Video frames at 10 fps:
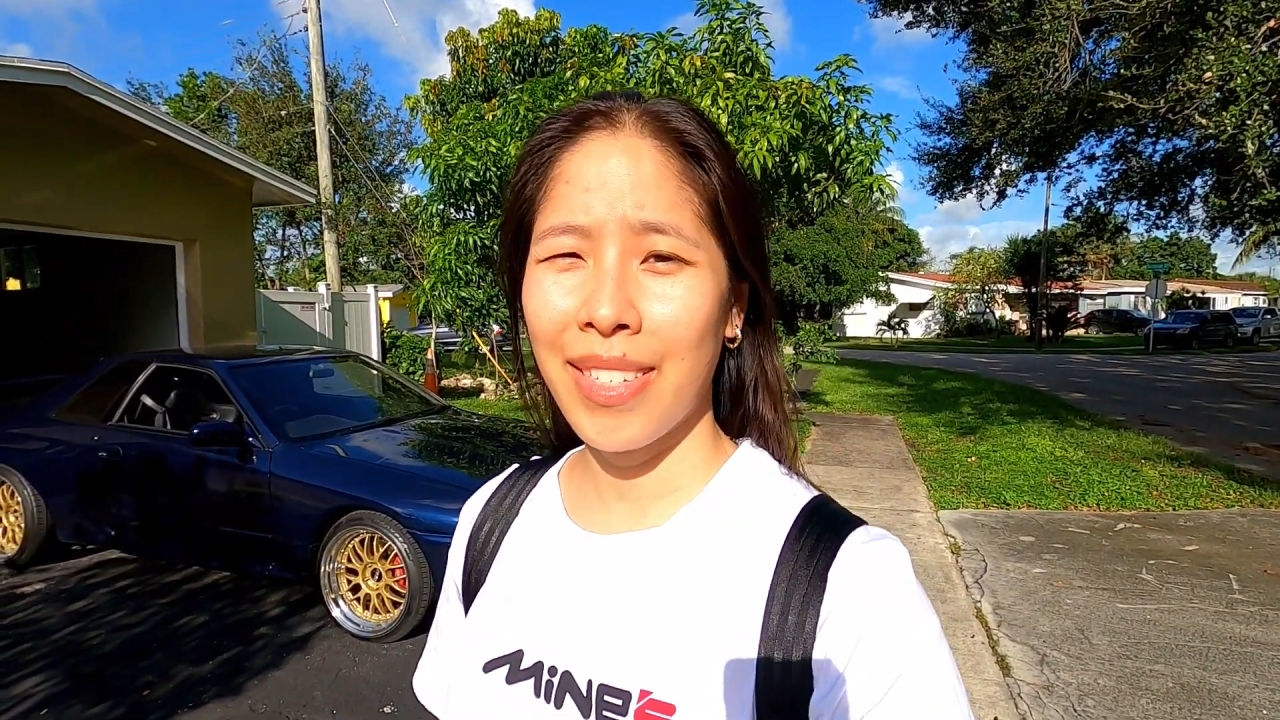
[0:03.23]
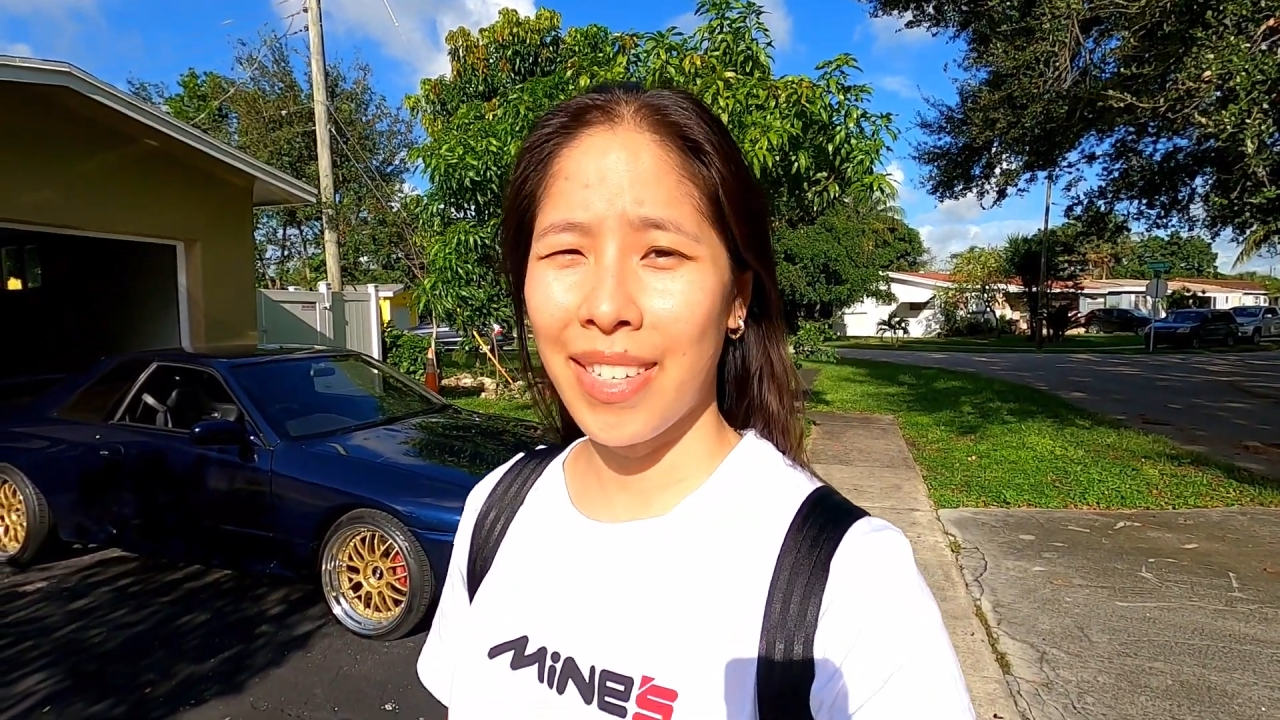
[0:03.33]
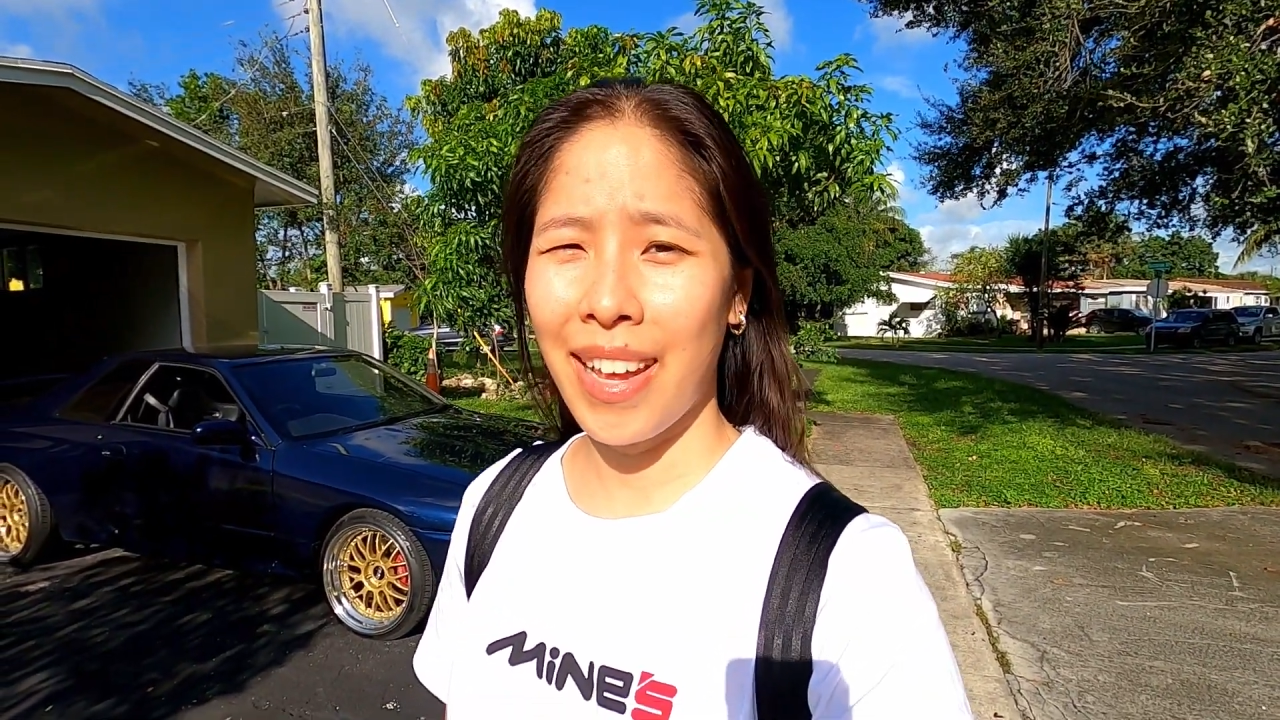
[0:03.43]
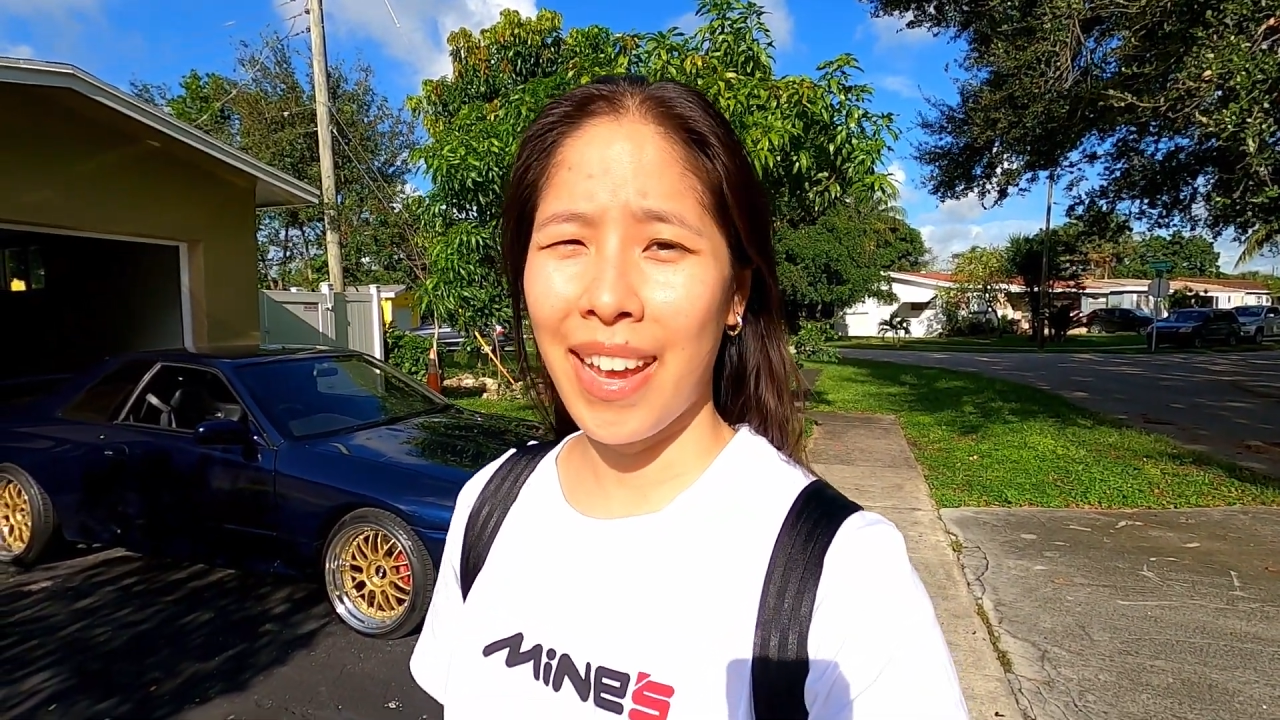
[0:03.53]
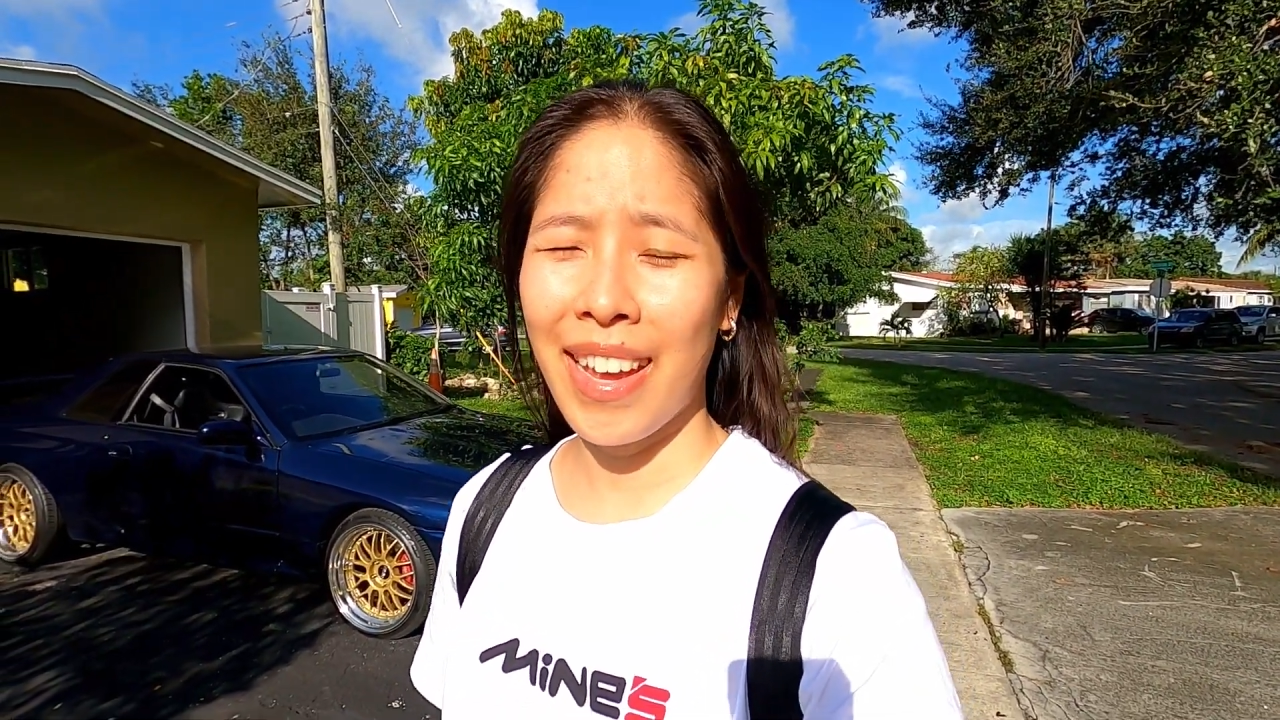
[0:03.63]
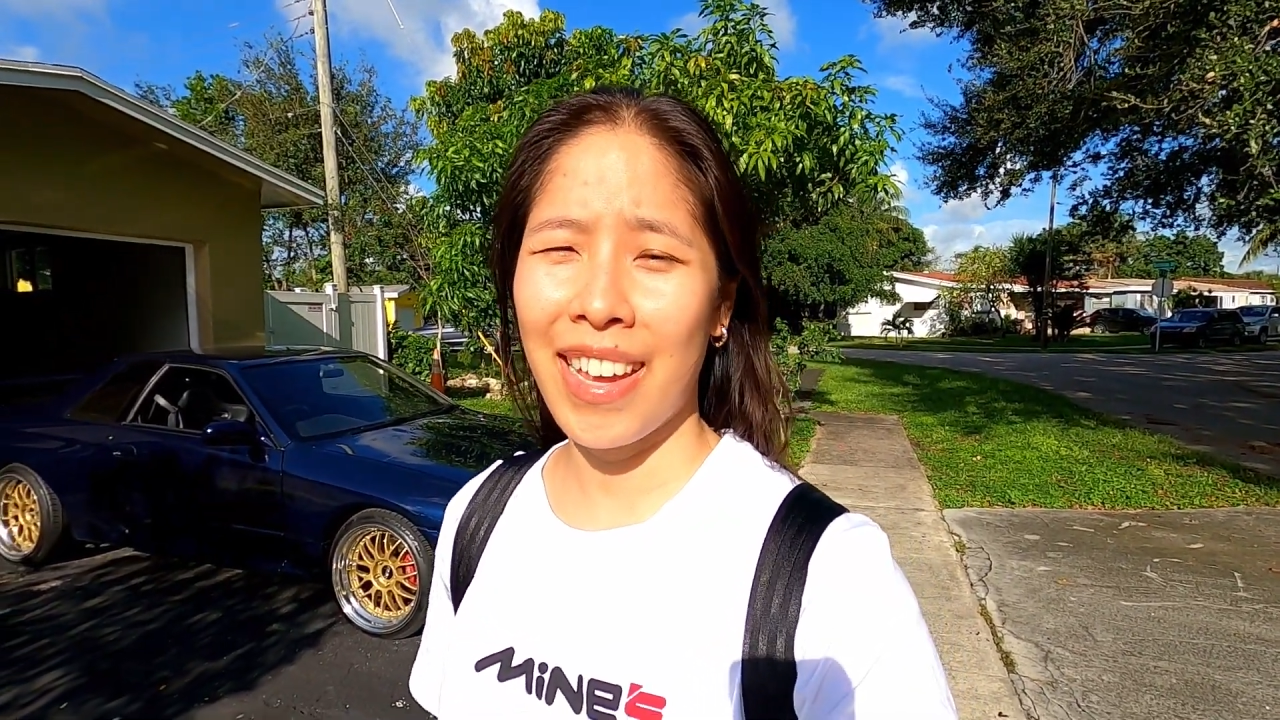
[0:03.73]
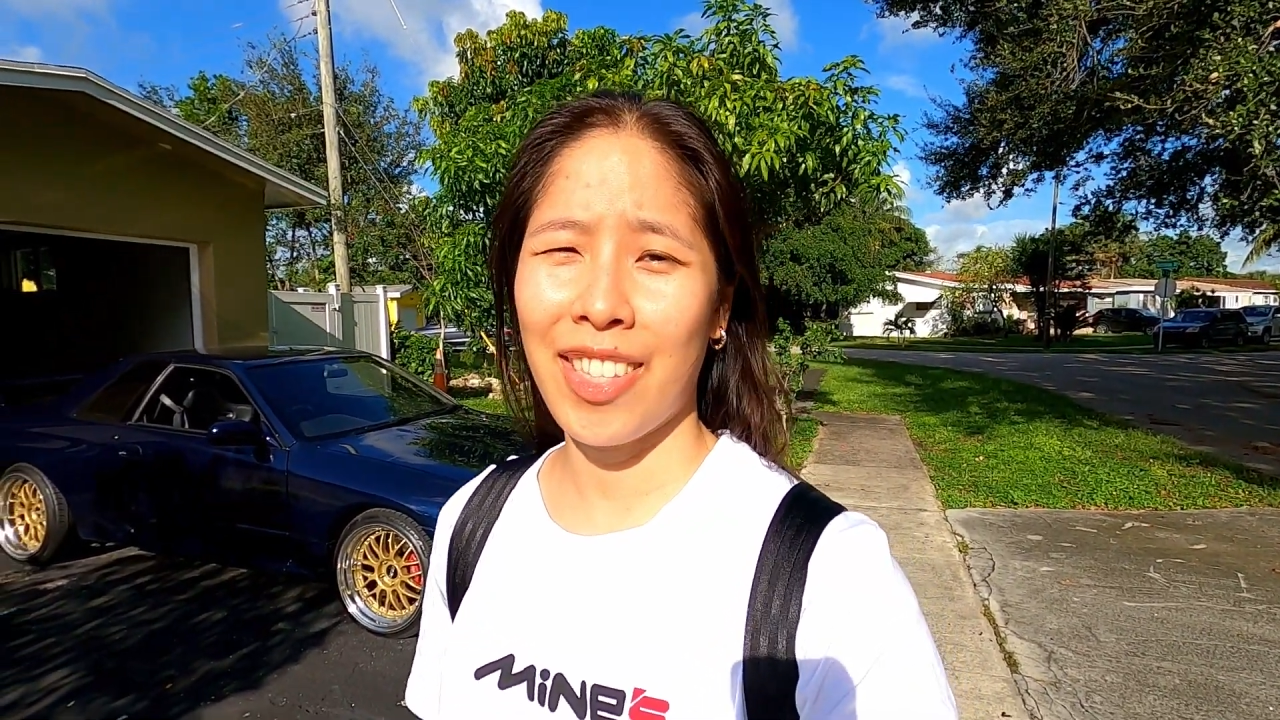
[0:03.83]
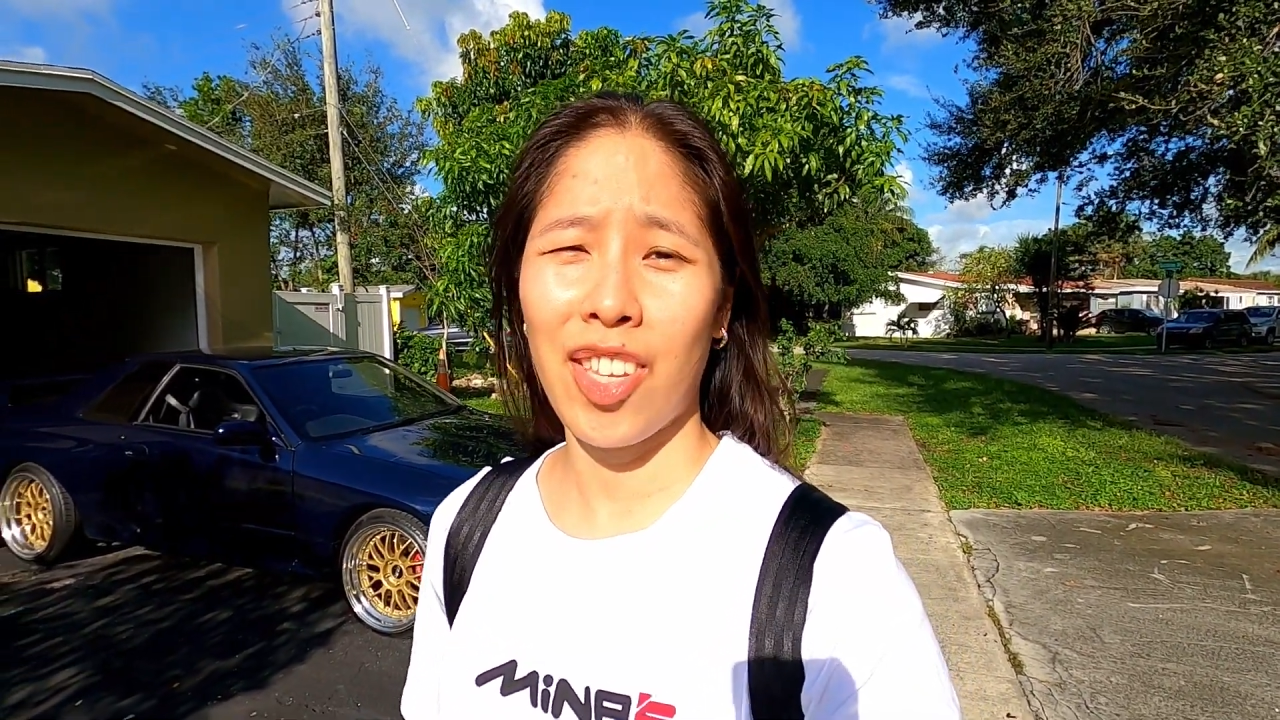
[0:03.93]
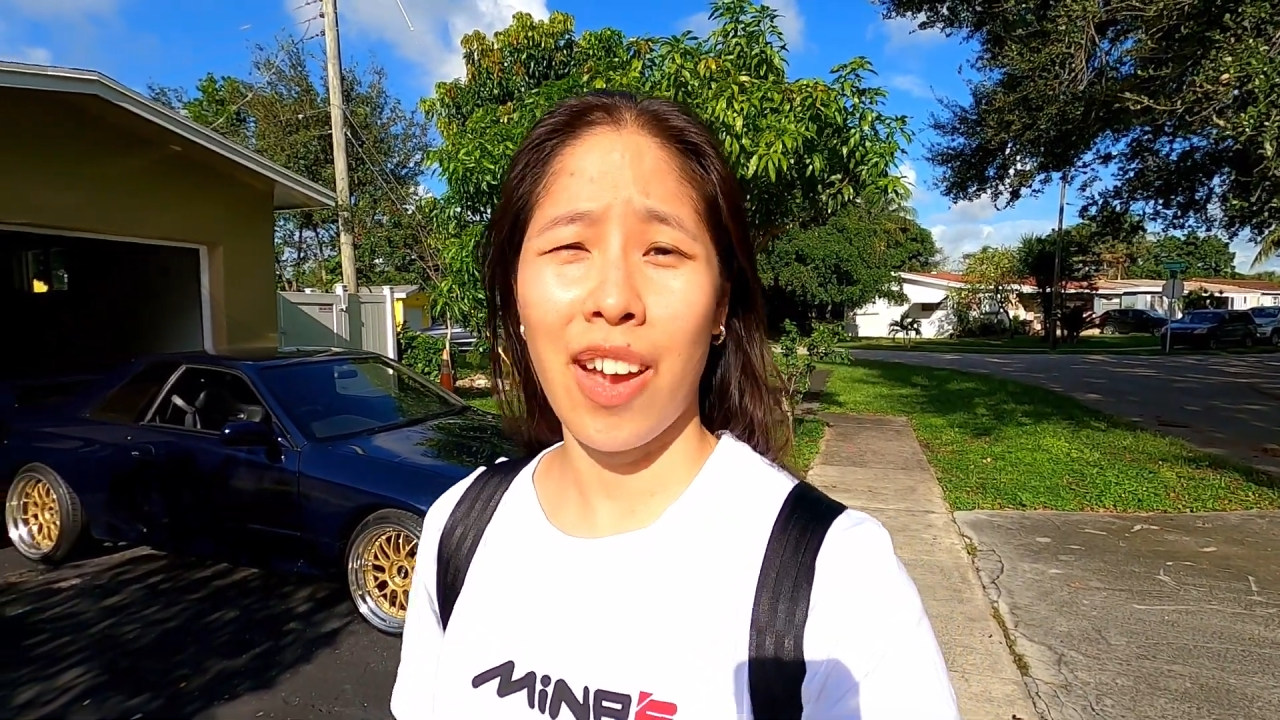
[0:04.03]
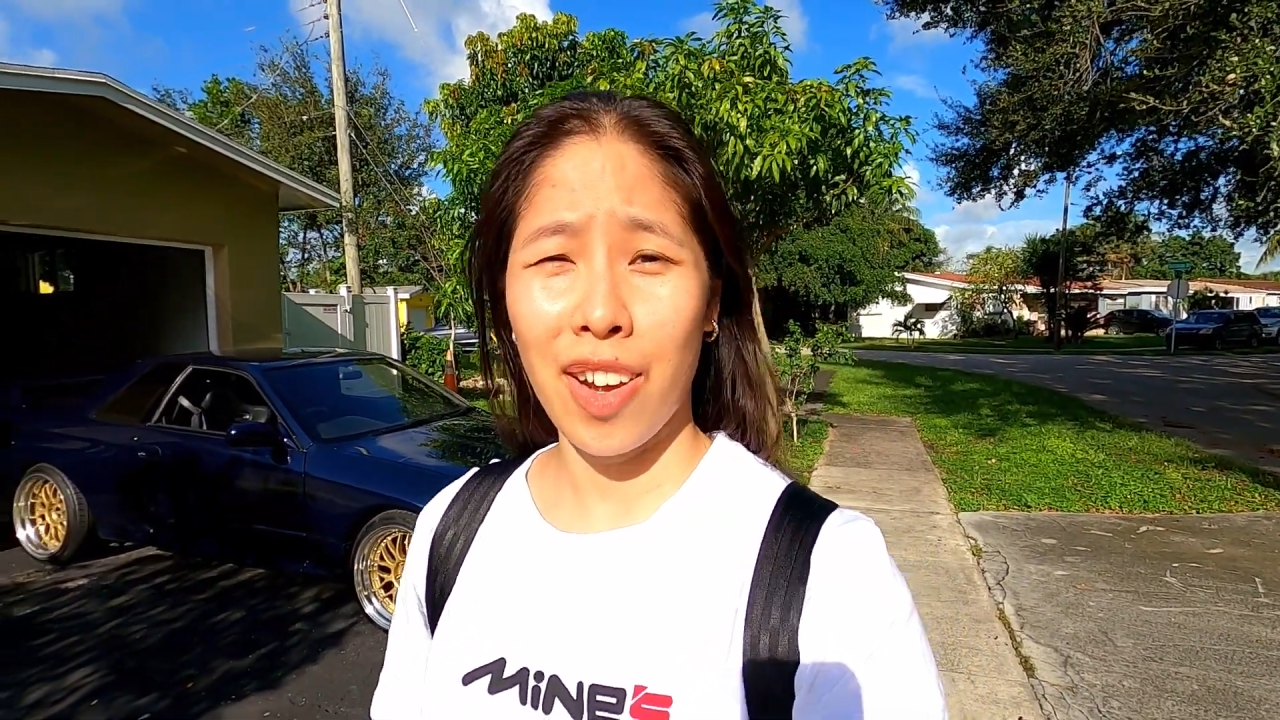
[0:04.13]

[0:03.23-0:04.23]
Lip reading: and today it's